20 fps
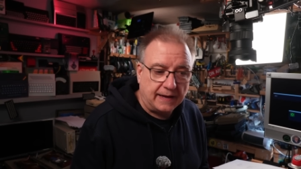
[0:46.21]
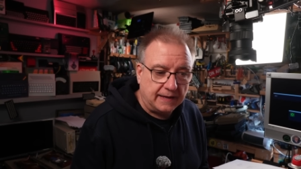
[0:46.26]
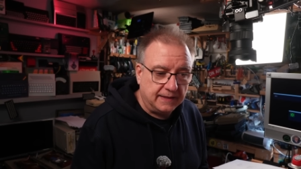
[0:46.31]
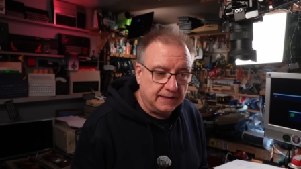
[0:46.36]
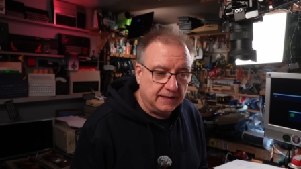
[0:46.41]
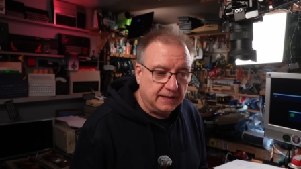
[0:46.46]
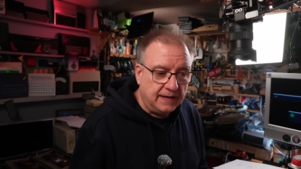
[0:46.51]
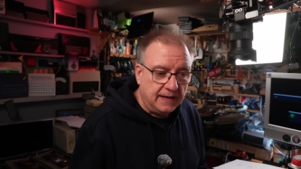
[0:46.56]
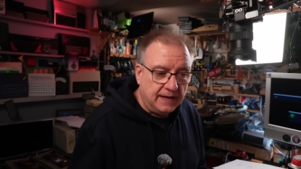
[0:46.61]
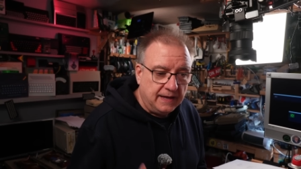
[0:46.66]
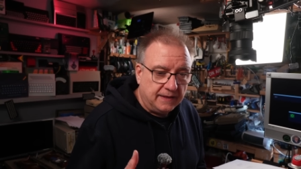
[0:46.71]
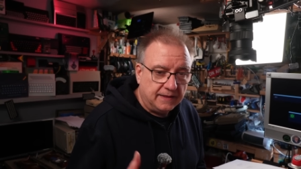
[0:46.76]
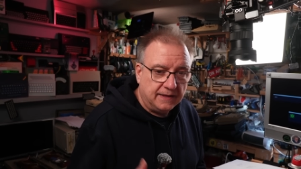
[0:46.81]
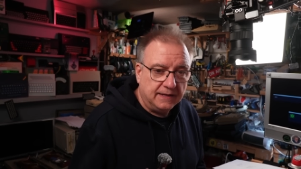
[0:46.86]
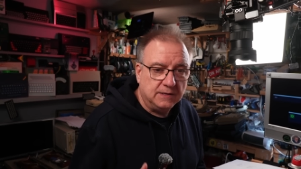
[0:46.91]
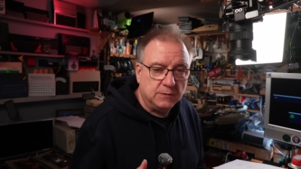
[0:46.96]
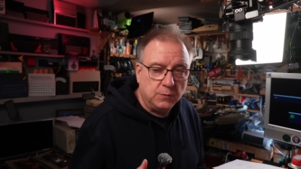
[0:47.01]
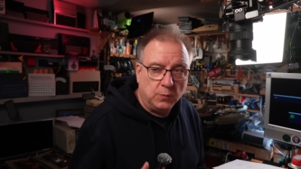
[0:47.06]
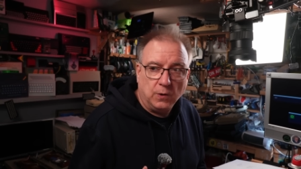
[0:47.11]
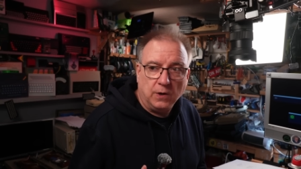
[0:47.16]
And
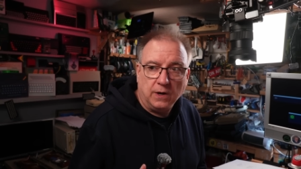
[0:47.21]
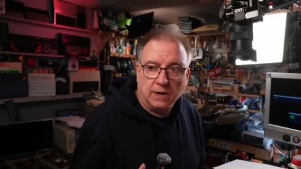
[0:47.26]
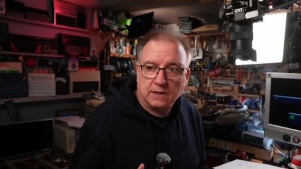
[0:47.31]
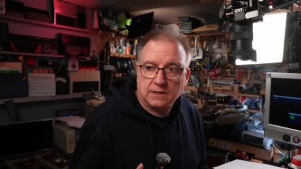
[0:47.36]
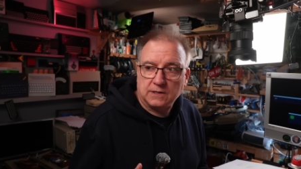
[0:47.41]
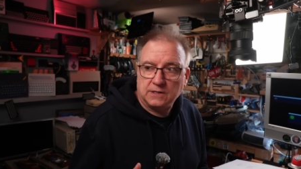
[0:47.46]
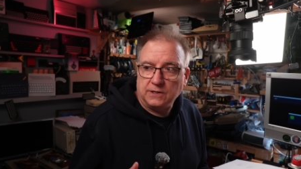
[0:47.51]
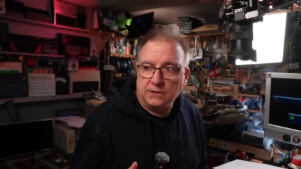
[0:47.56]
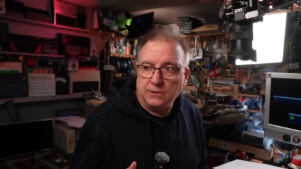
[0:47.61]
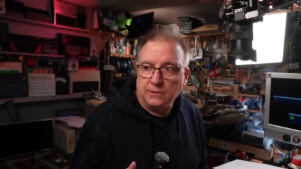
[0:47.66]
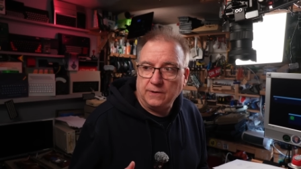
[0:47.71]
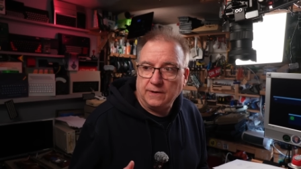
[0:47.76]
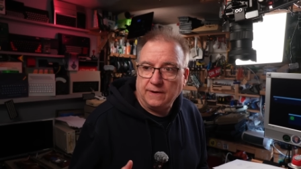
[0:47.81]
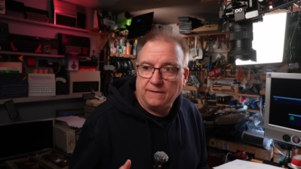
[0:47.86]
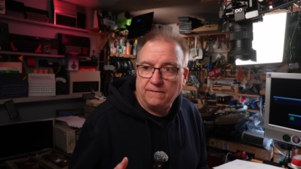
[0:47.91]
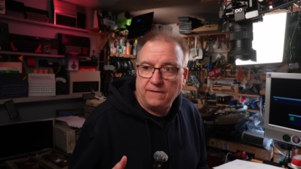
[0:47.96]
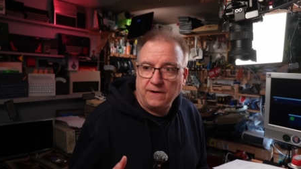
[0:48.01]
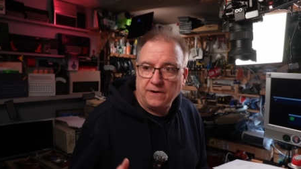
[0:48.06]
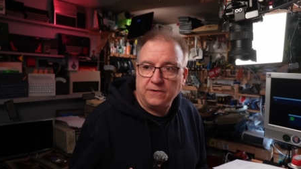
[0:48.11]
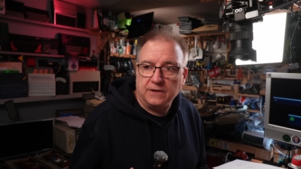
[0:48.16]
these work to a
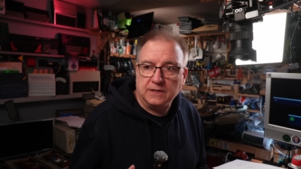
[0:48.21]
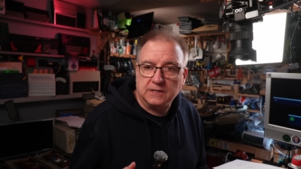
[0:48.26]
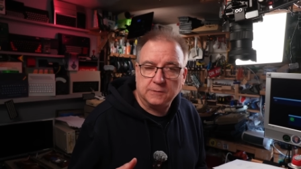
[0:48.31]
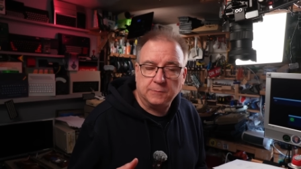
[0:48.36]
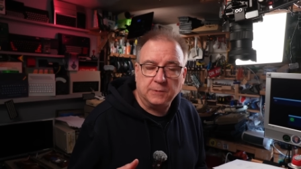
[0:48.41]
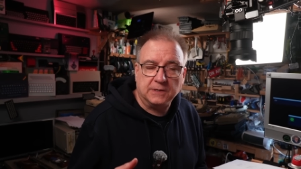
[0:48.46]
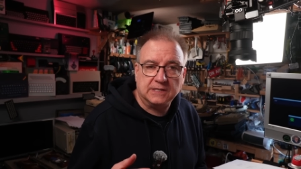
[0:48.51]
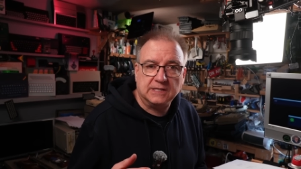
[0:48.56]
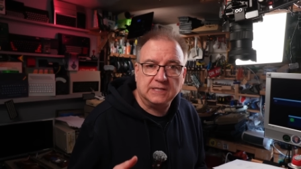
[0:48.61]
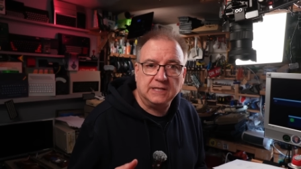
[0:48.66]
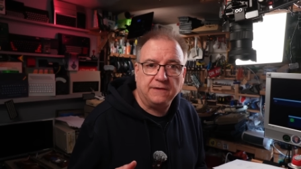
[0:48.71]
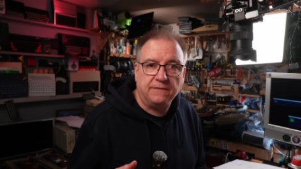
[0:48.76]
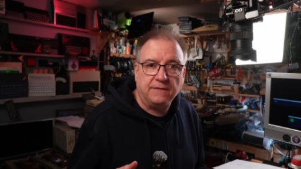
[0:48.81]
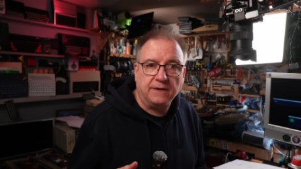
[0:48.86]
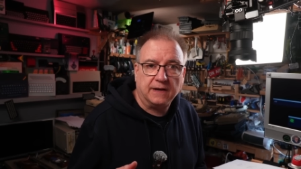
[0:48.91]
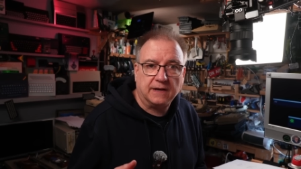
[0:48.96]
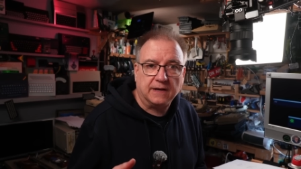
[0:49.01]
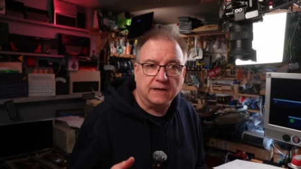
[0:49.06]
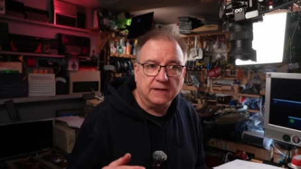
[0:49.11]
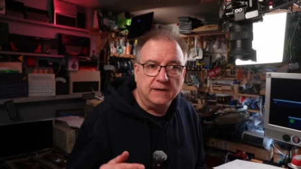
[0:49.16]
very
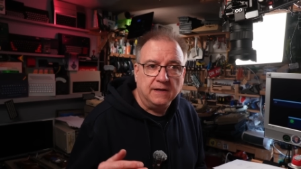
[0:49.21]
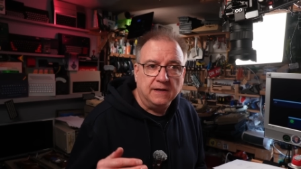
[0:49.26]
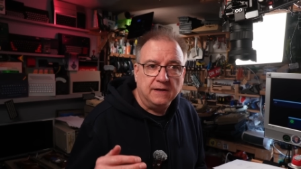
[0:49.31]
specific